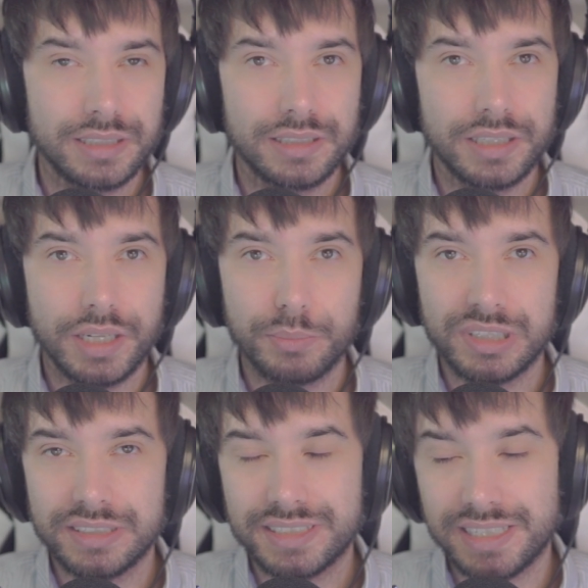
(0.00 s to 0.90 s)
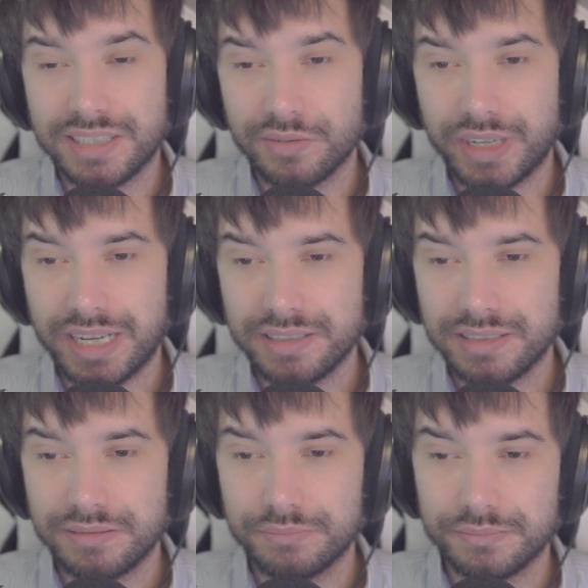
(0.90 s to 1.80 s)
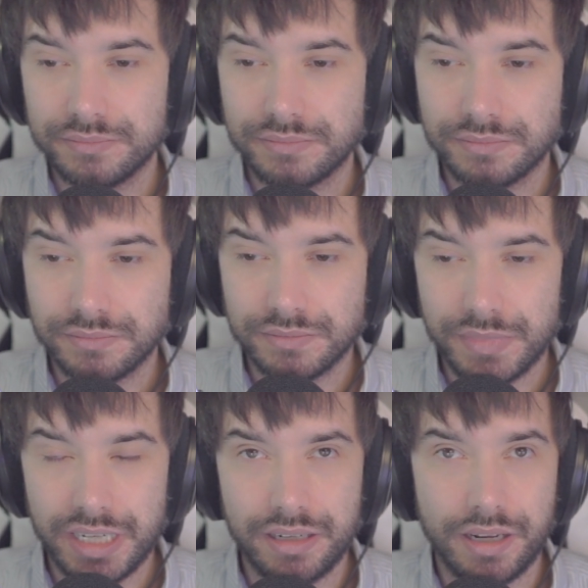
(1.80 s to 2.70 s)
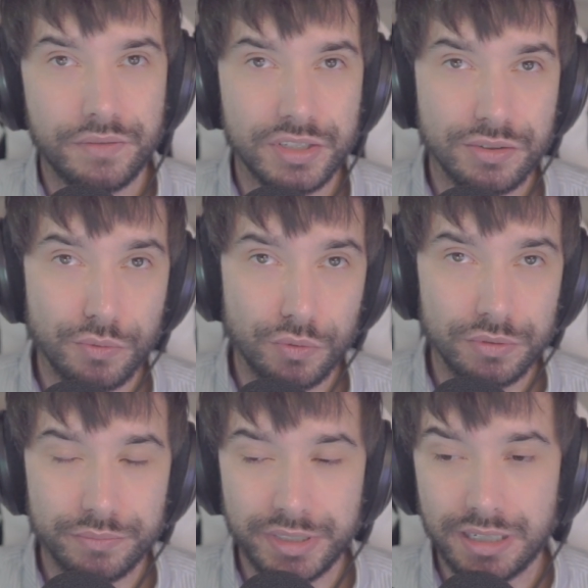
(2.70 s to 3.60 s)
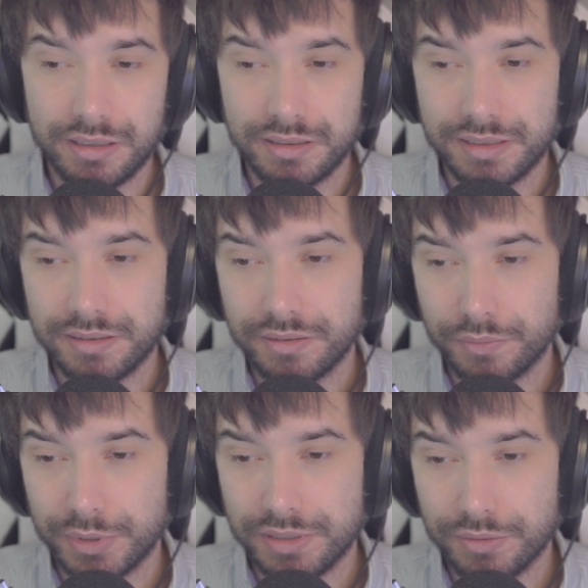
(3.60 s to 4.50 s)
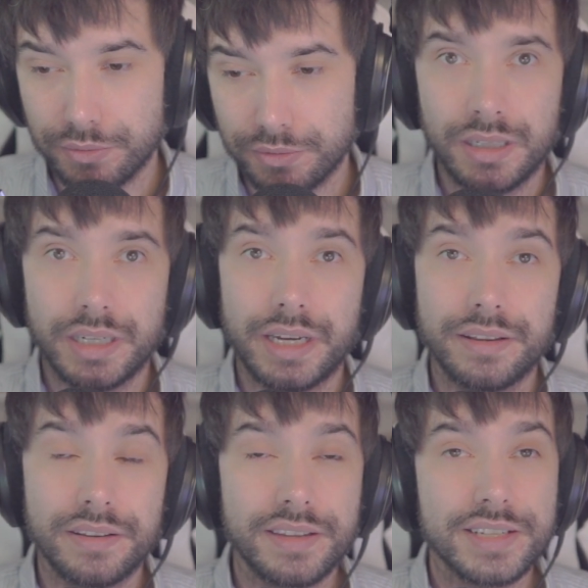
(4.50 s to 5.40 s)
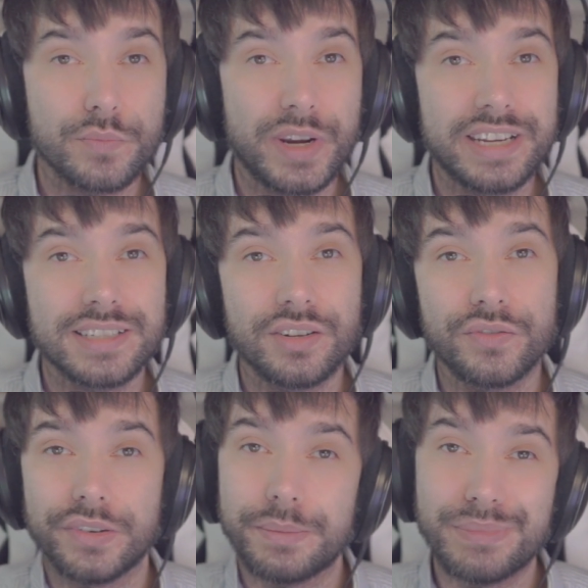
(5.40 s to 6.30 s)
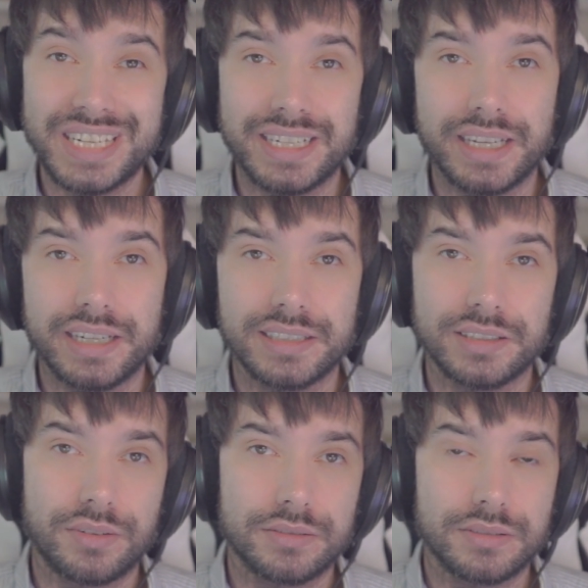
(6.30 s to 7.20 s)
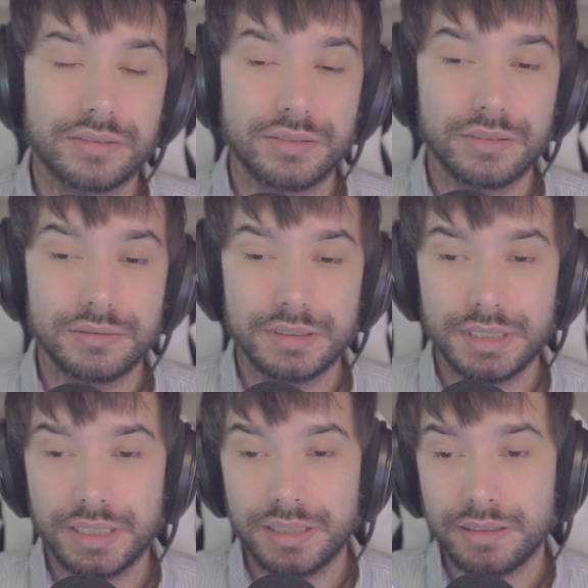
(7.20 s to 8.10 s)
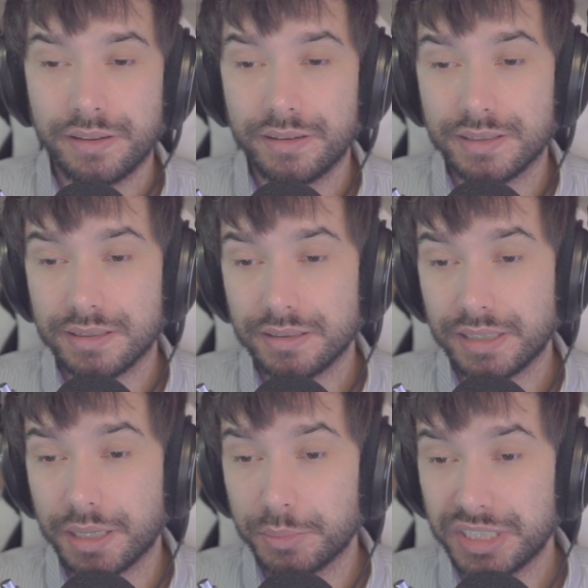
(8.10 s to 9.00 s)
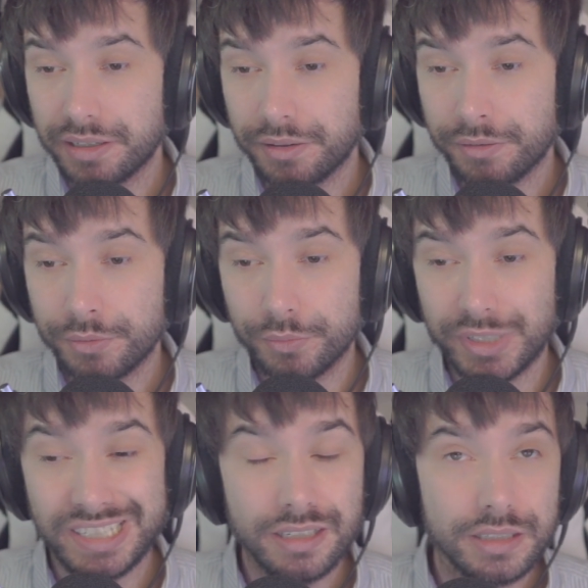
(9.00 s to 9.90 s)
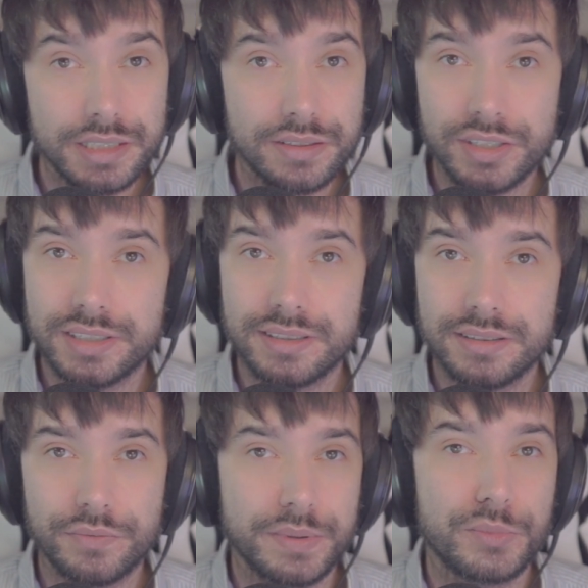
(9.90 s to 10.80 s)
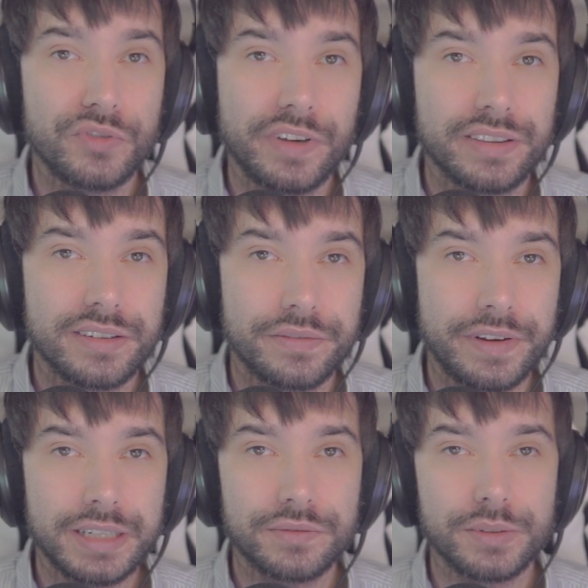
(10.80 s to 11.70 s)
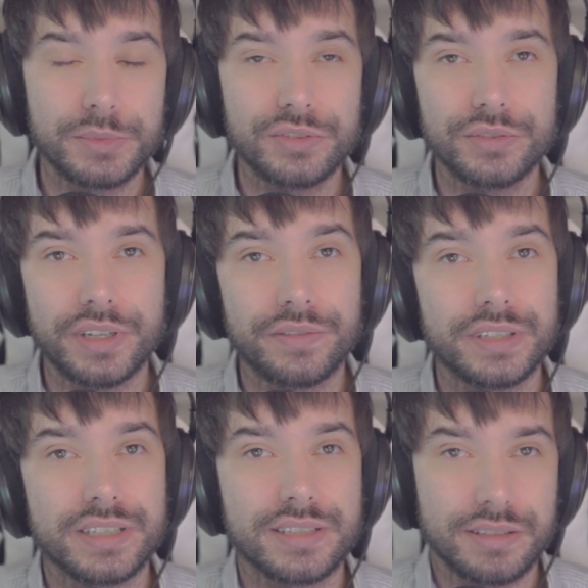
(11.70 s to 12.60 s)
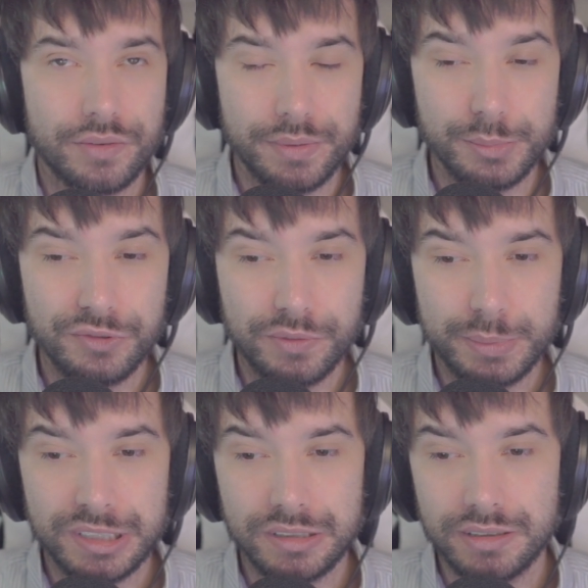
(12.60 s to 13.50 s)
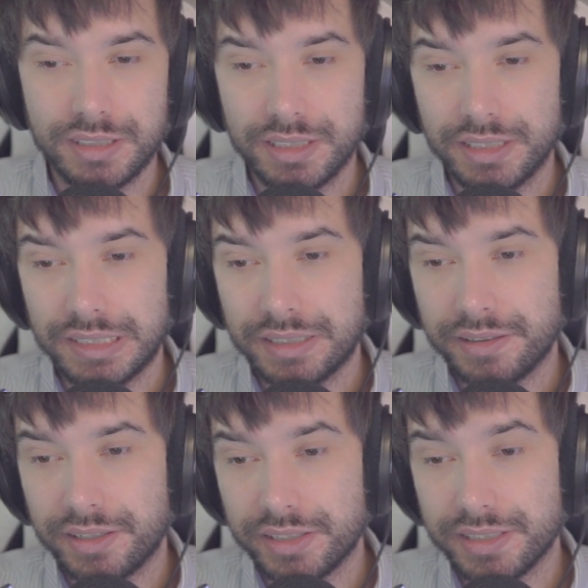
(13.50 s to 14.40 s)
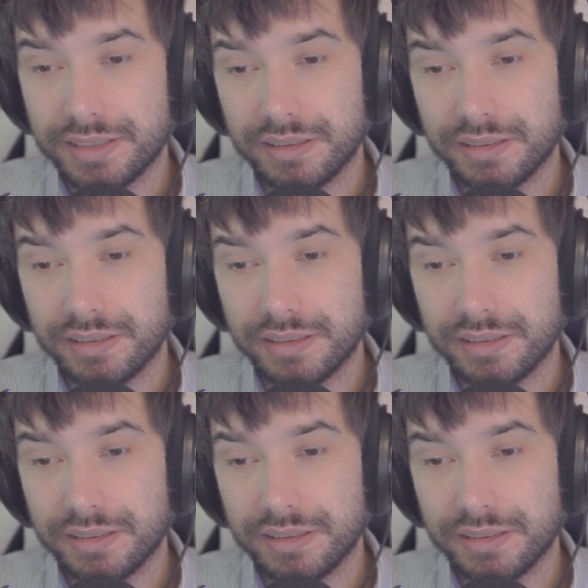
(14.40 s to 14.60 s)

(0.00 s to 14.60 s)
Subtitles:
abilities to cast in every school, regardless of what school. And then there's ways of mitigating crowd control. This can be done through healers just removing the effect from you if it is removable. There is